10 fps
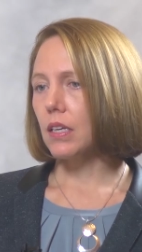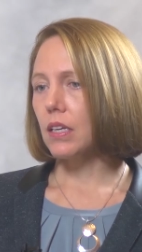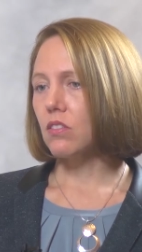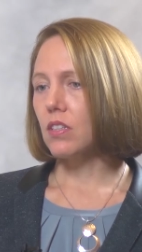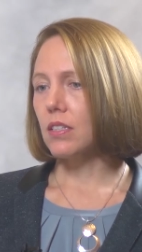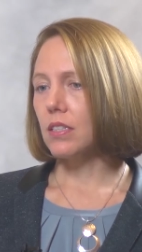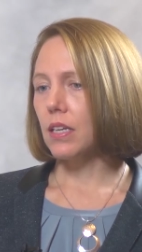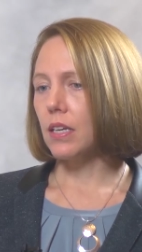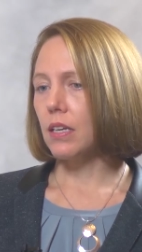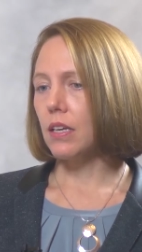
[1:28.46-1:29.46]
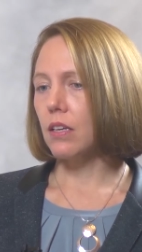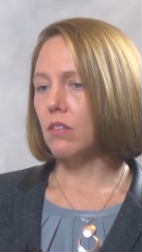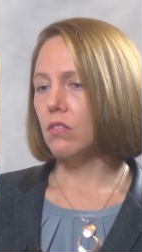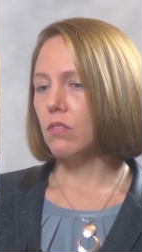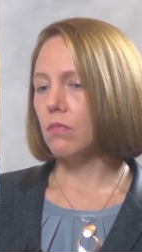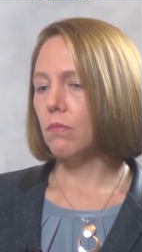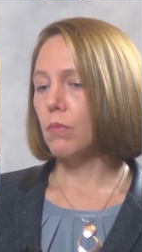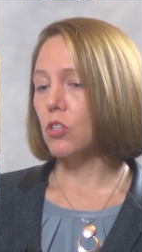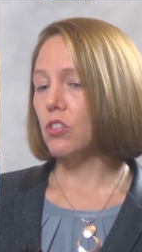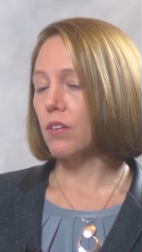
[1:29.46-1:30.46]
ECT is
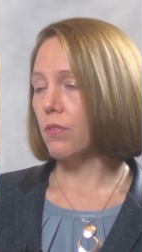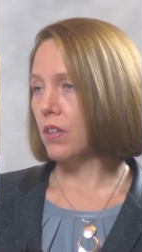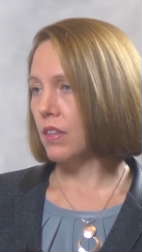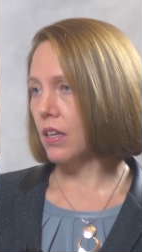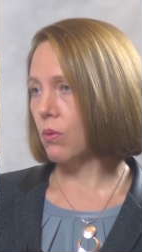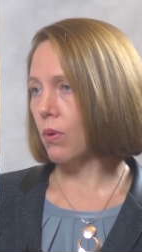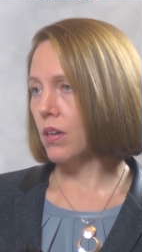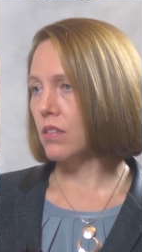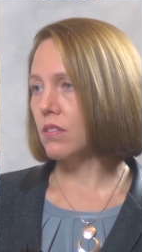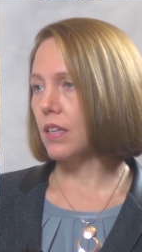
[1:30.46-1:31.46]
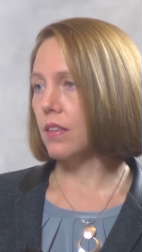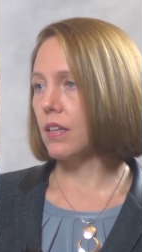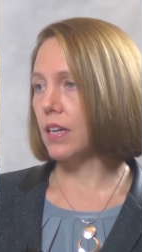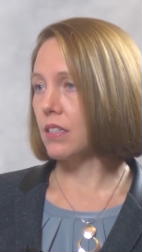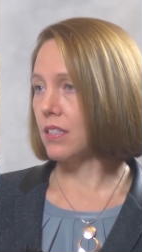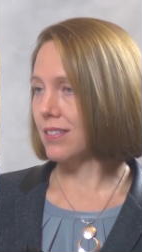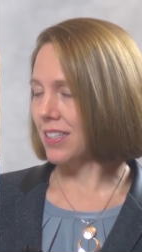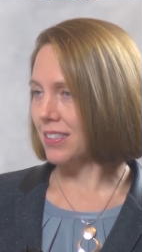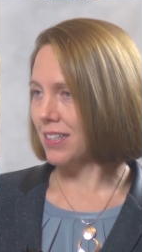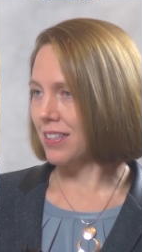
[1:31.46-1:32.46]
much different than it was in the
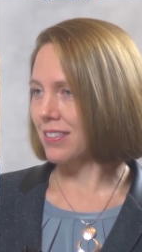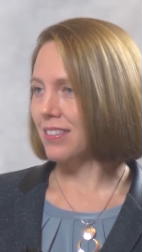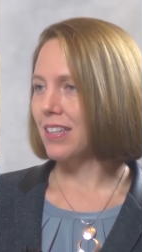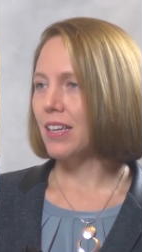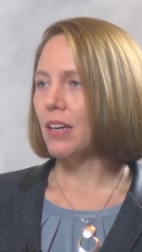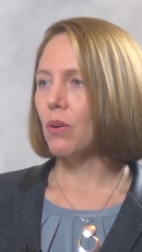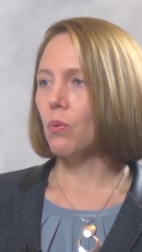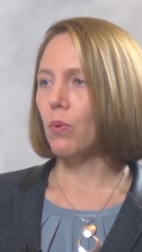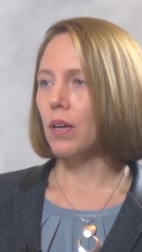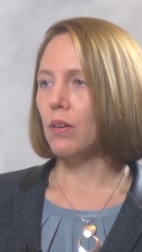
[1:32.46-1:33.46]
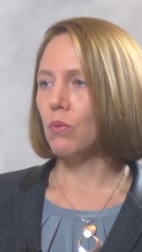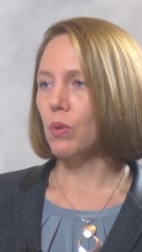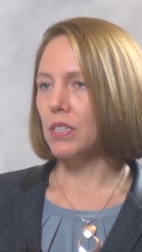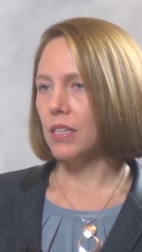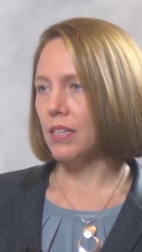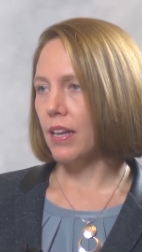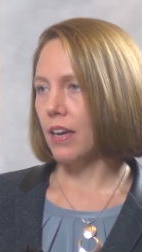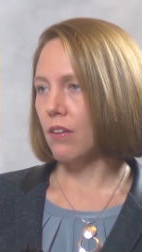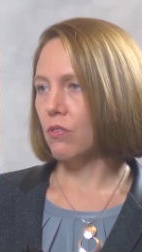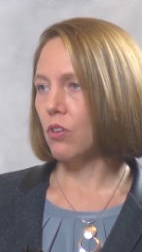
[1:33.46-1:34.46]
1960s, when we didn't
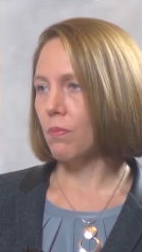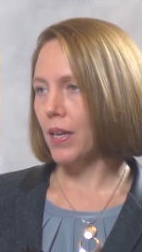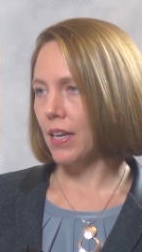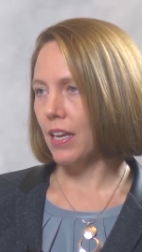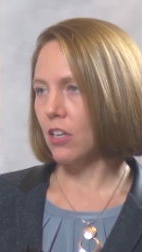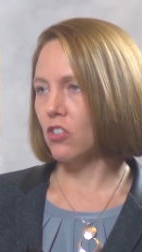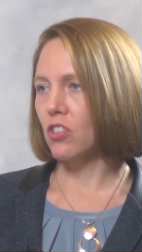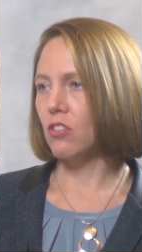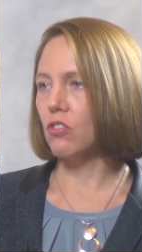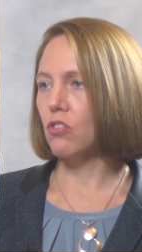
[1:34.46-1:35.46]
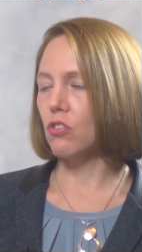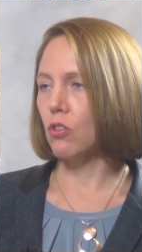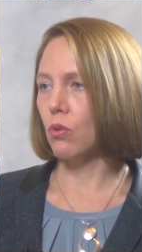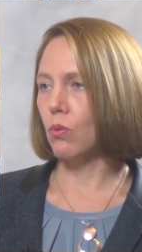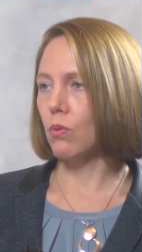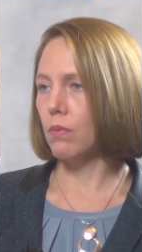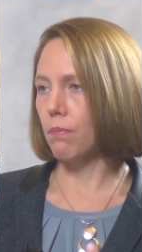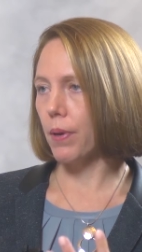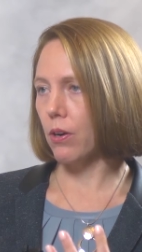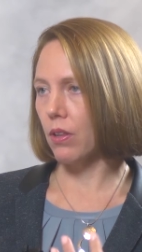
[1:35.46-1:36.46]
have good medications to
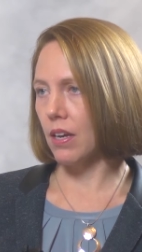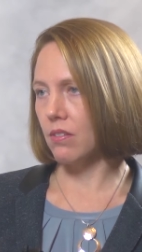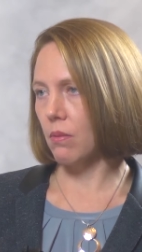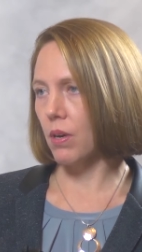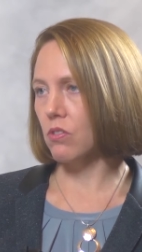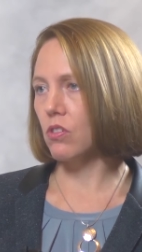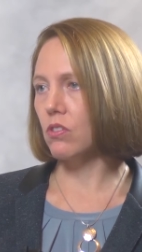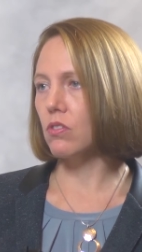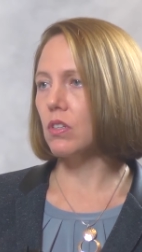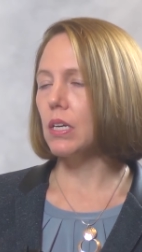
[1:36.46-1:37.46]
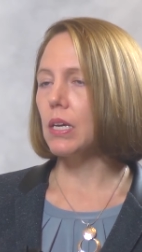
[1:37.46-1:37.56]
paralyze the muscles.